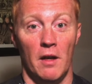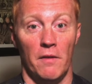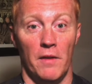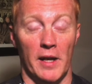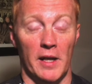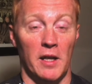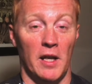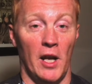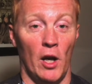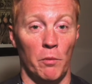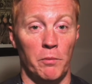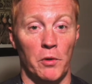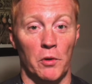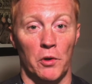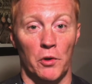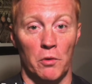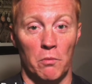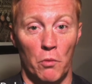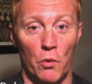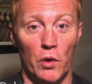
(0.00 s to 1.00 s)
that can help you
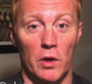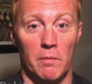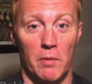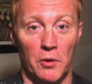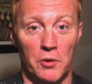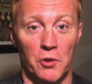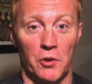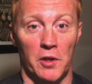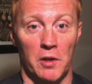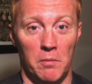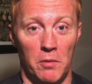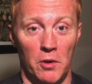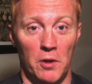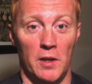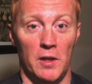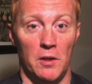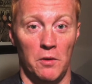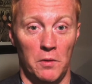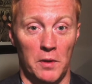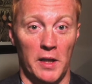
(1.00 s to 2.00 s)
learn more about your
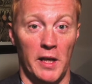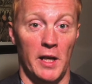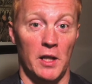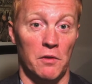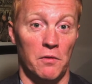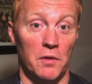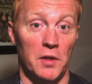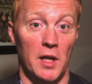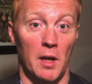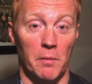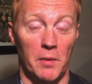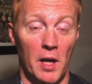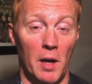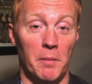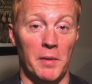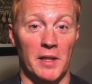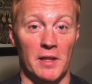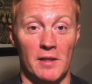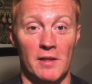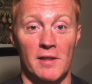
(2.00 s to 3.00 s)
community to engage for the
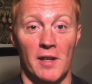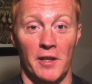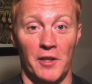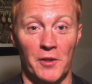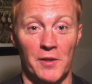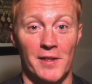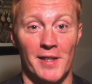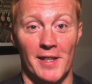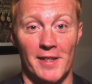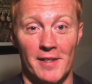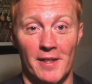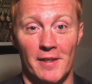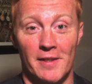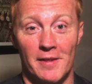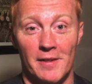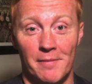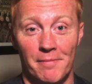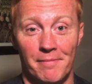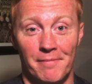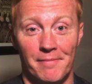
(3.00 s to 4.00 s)
upcoming decennial
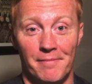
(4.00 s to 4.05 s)
census.